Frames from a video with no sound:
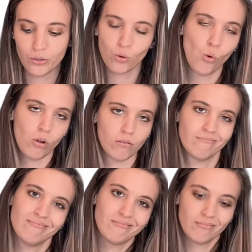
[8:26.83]
Cool,
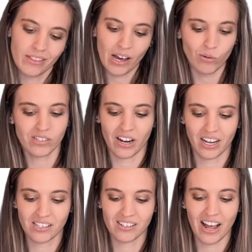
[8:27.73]
that was
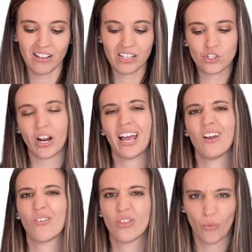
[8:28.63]
nice. Now let's try
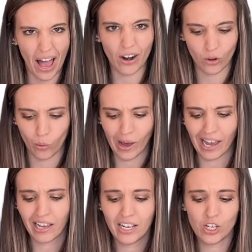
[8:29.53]
it the radical way.